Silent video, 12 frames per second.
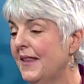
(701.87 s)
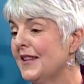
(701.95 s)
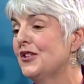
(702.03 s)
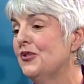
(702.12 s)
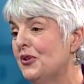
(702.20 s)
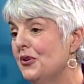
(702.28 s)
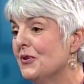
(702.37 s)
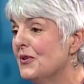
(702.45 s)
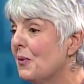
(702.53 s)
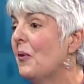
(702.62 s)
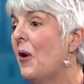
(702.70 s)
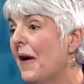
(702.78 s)
That's good news.
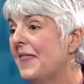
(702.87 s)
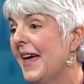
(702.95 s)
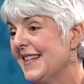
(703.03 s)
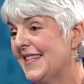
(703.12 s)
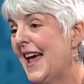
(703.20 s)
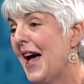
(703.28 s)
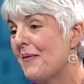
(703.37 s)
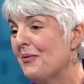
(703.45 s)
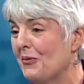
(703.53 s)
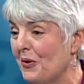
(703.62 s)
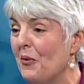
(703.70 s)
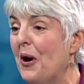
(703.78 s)
We want that to
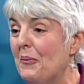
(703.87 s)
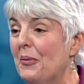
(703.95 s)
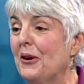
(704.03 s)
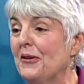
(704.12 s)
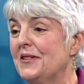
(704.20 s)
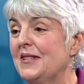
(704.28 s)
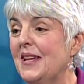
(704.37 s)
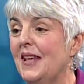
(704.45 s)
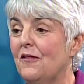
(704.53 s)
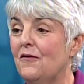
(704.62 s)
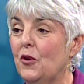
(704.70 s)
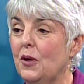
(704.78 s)
happen. We want parents to get
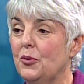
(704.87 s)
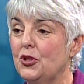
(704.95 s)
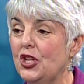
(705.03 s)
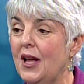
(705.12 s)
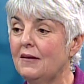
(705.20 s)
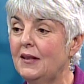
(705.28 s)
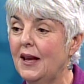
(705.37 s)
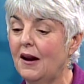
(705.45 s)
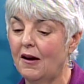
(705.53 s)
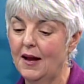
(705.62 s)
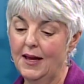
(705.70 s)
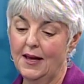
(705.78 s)
affordable
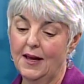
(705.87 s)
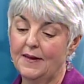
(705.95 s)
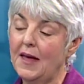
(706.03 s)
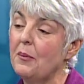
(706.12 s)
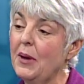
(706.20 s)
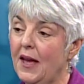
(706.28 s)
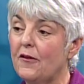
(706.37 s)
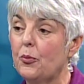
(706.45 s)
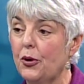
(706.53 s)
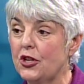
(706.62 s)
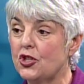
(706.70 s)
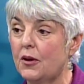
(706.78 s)
childcare. That may have a
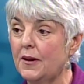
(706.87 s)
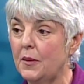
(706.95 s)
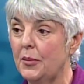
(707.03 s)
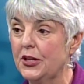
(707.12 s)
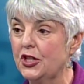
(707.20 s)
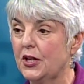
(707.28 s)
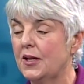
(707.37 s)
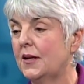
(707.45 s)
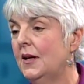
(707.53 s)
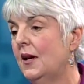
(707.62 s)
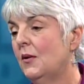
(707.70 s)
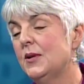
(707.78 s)
pressure on the budget.
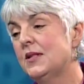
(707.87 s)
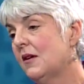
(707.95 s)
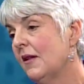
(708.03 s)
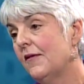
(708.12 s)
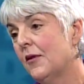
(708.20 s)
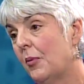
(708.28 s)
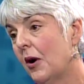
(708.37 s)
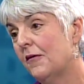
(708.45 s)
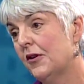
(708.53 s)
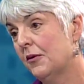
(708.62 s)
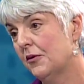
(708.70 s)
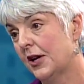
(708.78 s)
We still have the
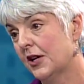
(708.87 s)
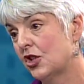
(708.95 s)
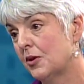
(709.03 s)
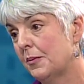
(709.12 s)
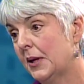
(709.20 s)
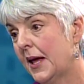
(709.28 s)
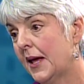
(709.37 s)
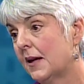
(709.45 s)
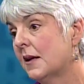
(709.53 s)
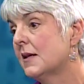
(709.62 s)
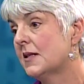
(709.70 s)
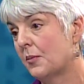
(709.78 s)
poverty reduction plan
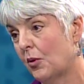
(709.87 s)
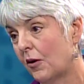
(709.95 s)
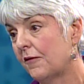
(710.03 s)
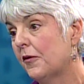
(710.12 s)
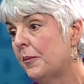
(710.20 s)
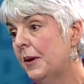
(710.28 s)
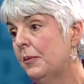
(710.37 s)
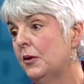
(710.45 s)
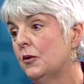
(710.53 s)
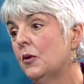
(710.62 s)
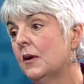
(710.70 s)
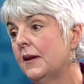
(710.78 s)
and support for people
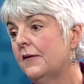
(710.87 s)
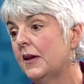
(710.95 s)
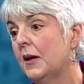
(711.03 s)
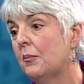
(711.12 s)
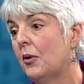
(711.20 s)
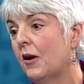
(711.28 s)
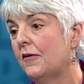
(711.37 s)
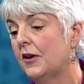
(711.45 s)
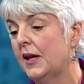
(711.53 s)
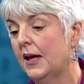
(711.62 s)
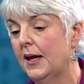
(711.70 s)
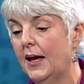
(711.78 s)
who are living in
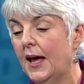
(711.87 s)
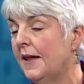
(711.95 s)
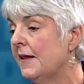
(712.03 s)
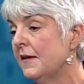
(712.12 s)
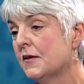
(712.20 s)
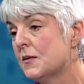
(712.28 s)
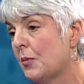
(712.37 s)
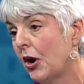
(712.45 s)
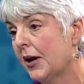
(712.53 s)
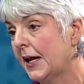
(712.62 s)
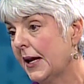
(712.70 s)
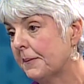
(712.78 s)
poverty. And then there's
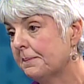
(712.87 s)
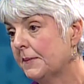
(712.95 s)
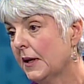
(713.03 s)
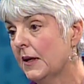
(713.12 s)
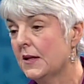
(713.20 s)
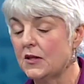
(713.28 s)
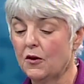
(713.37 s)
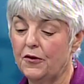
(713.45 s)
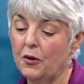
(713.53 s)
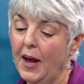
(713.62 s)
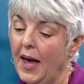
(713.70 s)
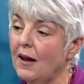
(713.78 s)
bargaining. So if
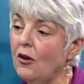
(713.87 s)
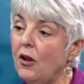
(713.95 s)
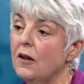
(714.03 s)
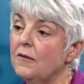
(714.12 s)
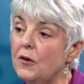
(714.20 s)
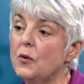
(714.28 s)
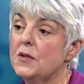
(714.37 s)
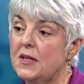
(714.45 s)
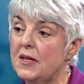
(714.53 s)
you add all of those